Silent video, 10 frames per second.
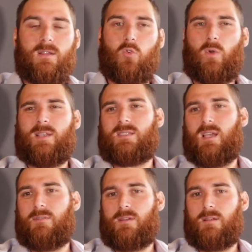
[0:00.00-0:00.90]

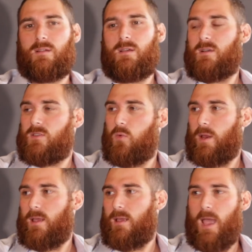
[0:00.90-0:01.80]
27,
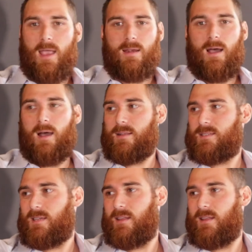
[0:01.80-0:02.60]
28 knots.